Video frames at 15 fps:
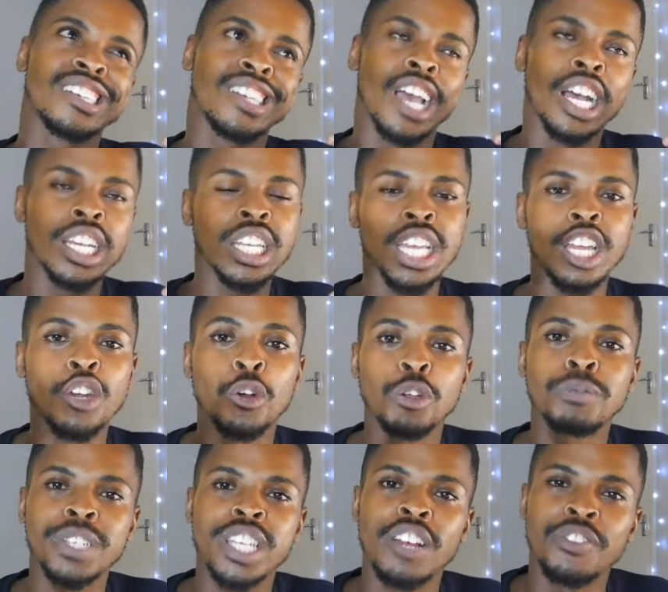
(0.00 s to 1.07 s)
kind of can hold
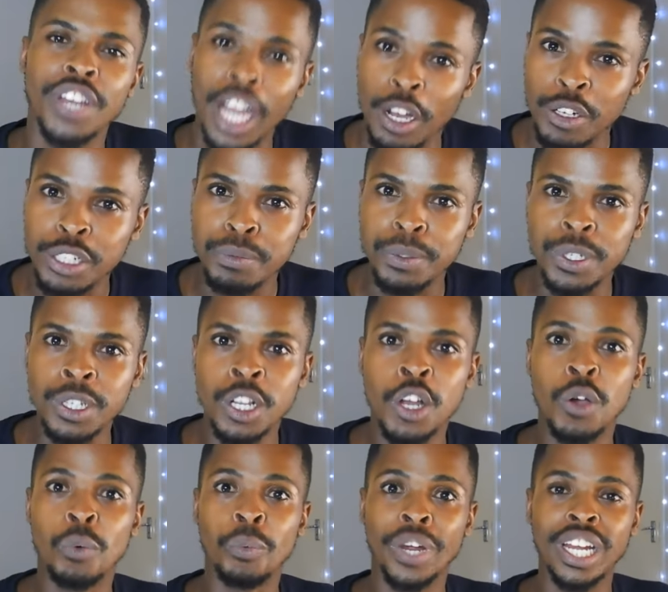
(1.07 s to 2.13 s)
myself accountable
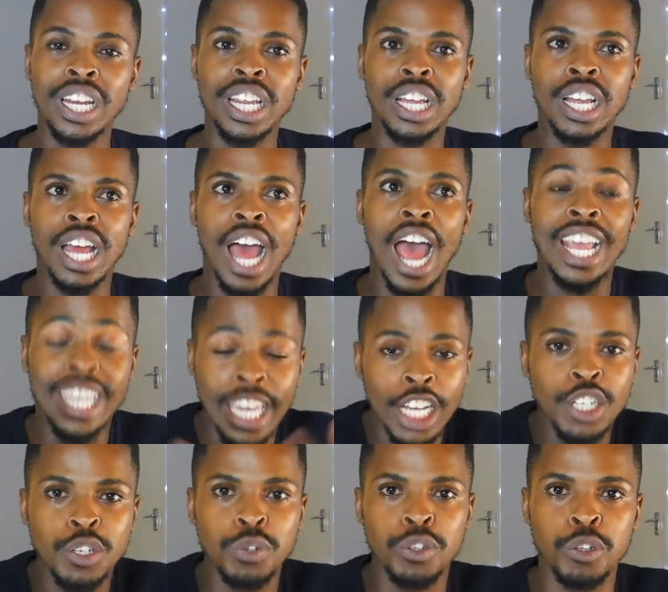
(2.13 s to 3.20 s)
when I
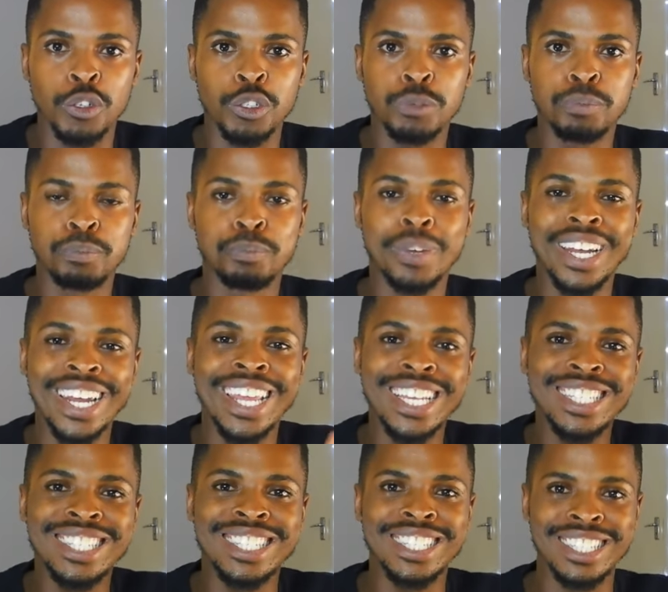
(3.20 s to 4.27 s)
get to those
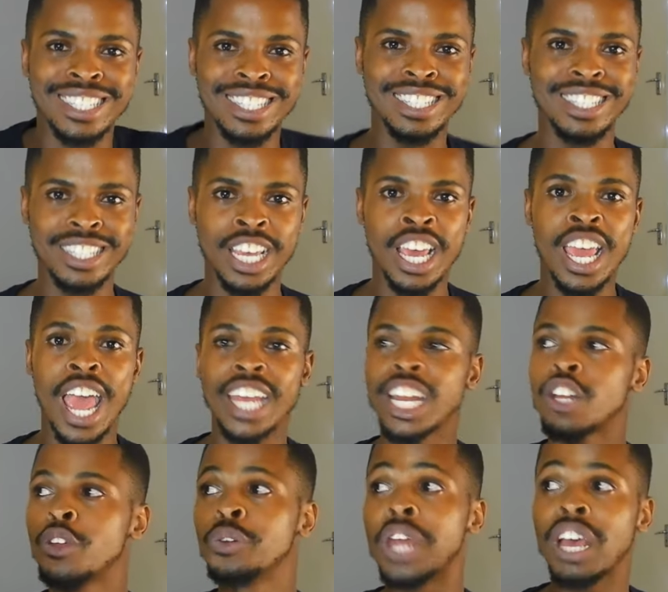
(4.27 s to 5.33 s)
places and I
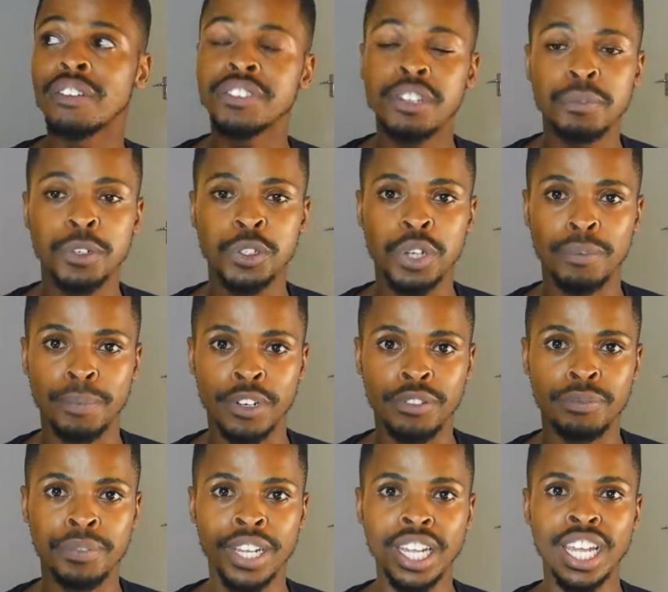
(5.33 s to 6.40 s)
don't have someone to
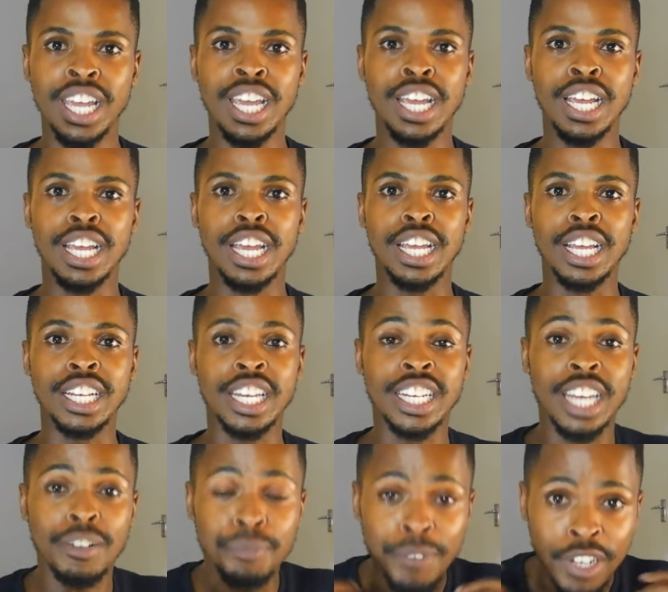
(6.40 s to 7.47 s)
uplift me.
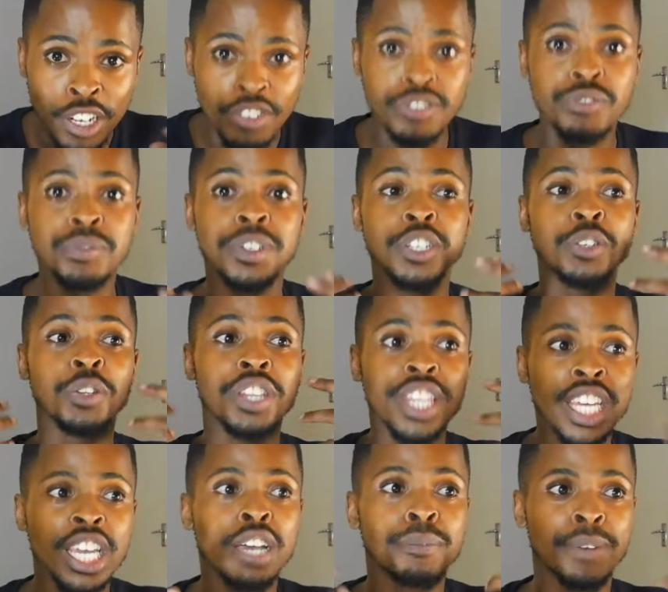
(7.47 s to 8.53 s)
It uplifts me to
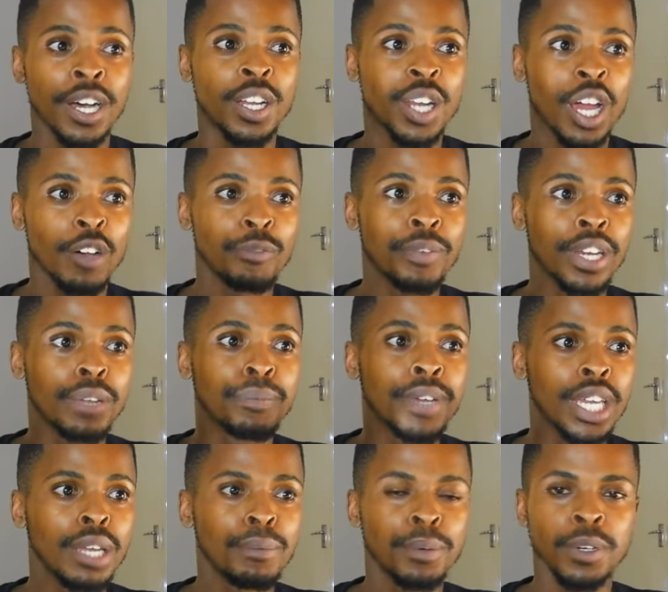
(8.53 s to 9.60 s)
think about how many
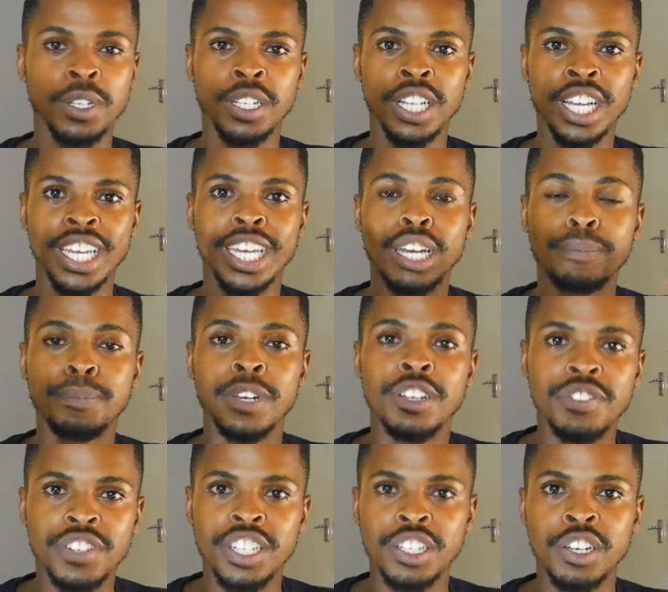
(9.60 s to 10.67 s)
people get
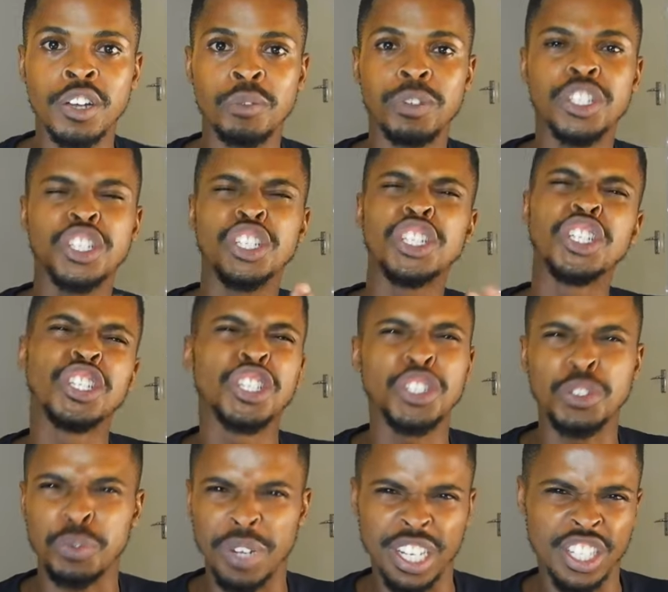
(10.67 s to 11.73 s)
uplifted with certain
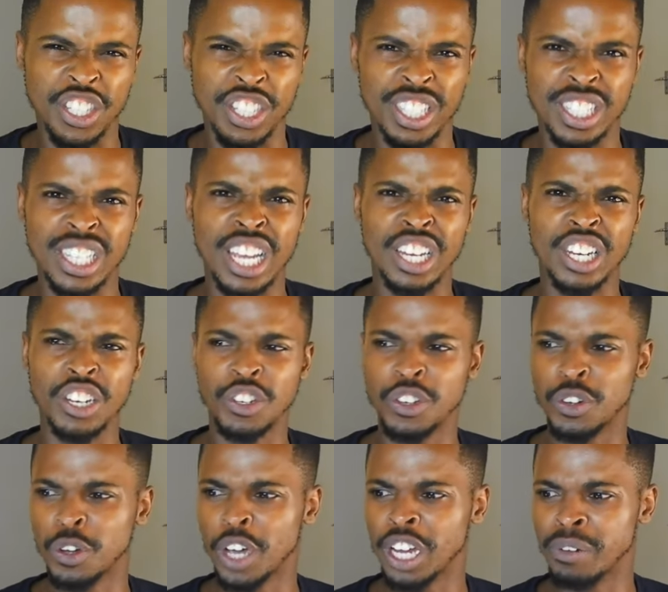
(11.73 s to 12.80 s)
situations and, you
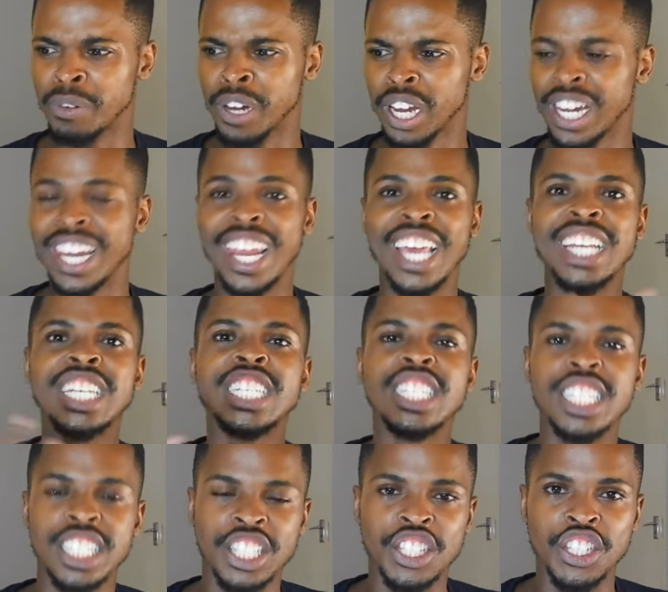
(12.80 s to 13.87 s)
know, and
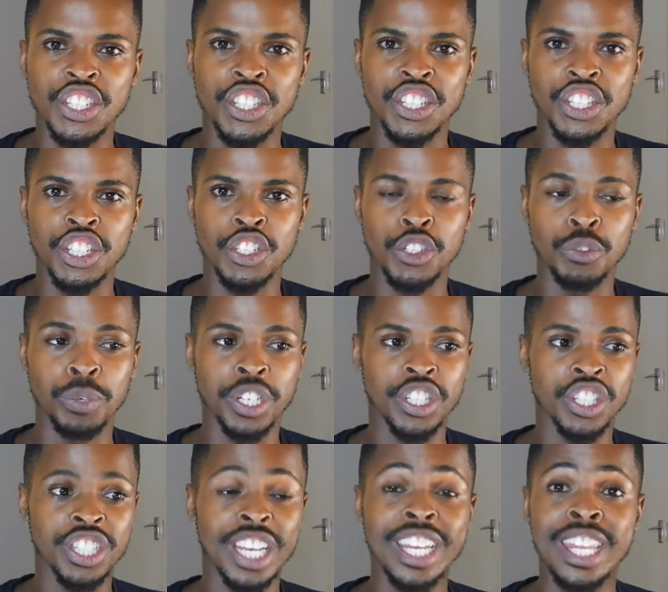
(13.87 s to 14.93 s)
lightening certain
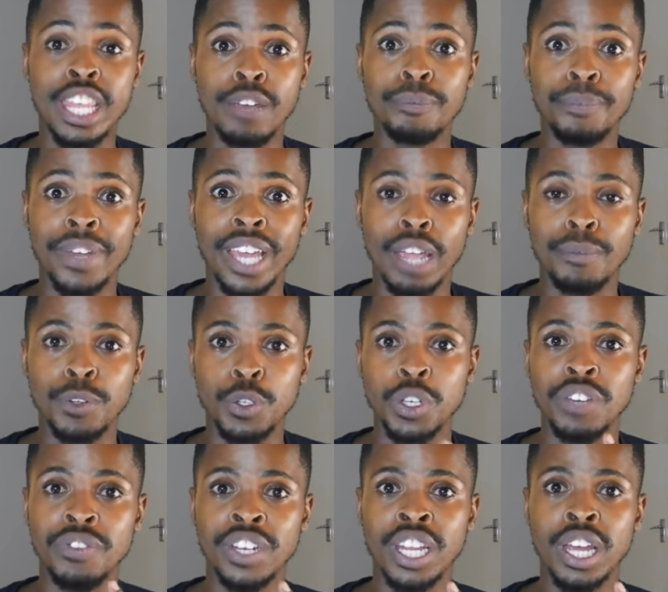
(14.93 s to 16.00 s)
situations and them being able to
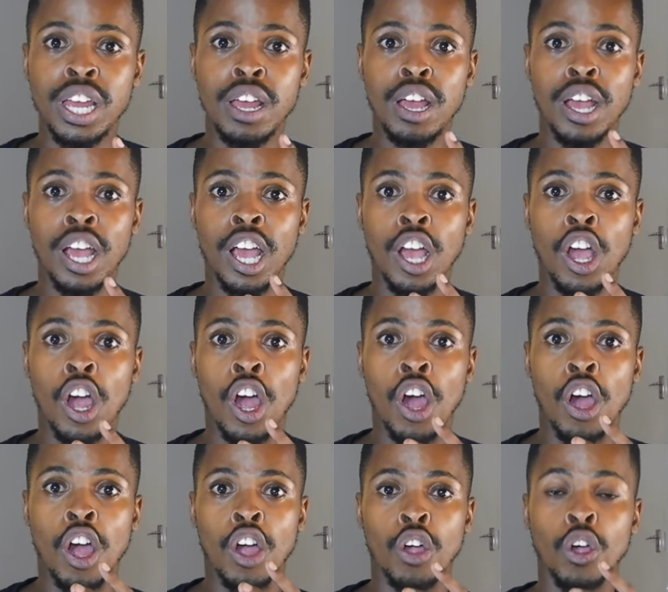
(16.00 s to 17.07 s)
even
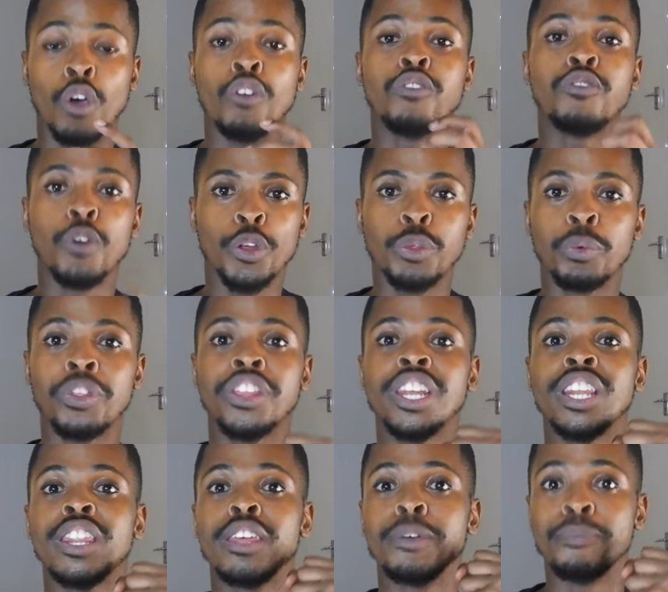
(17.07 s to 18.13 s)
go forth
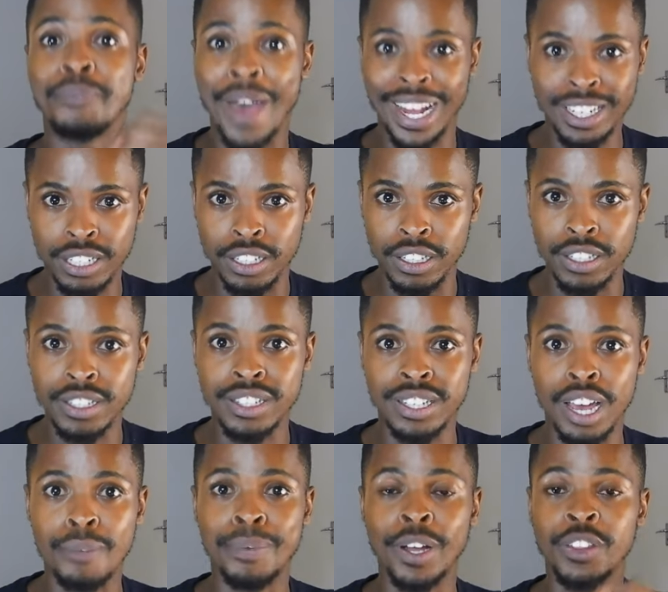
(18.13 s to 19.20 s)
within their battles
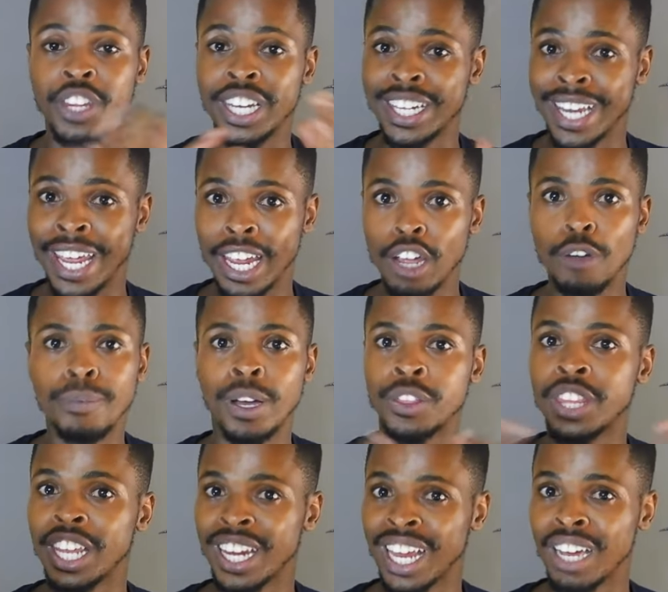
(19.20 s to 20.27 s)
about the day, about
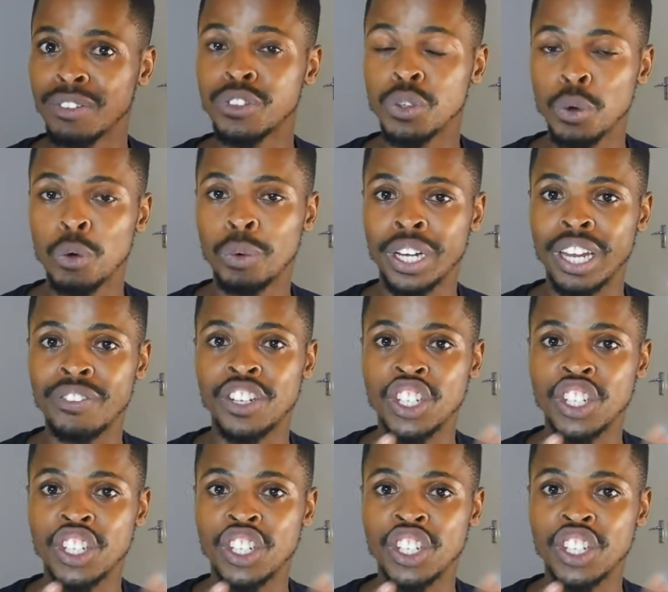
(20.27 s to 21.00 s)
their lives, or whatever